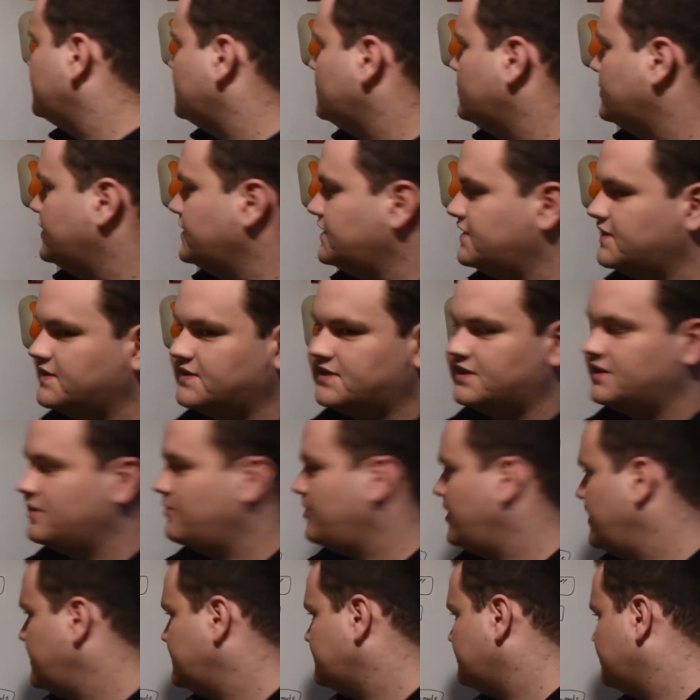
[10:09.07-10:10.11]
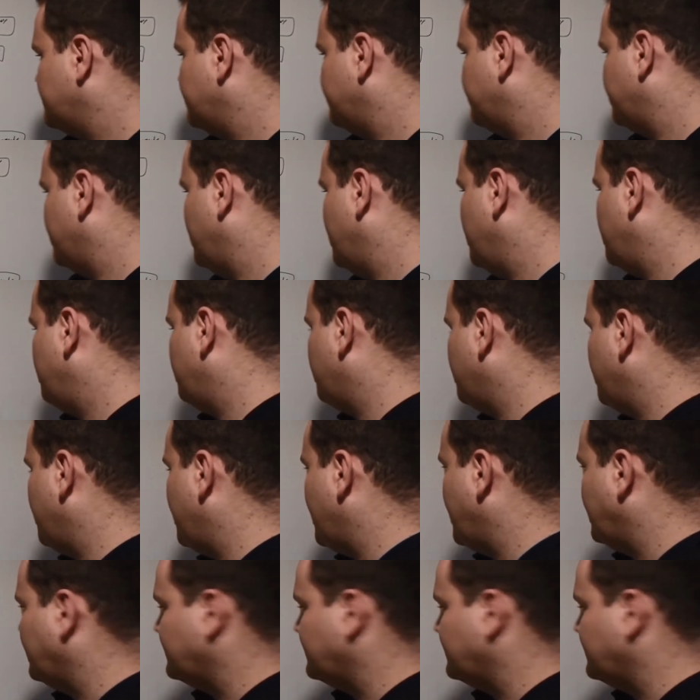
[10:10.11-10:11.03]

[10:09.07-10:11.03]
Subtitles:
So this is in the basement of the library,